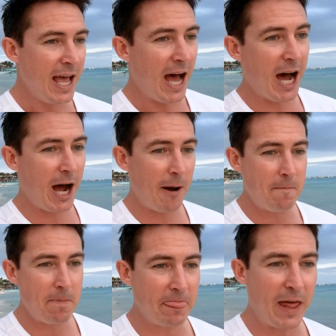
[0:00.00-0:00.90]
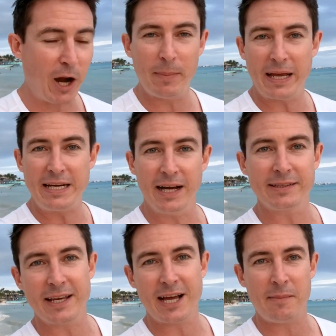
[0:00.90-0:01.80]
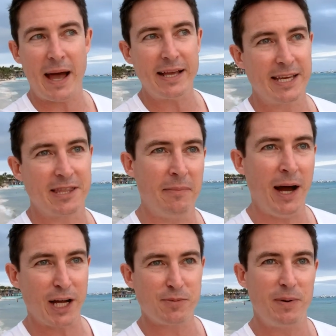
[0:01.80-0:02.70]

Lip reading: that I'll be conducting come 18th of March.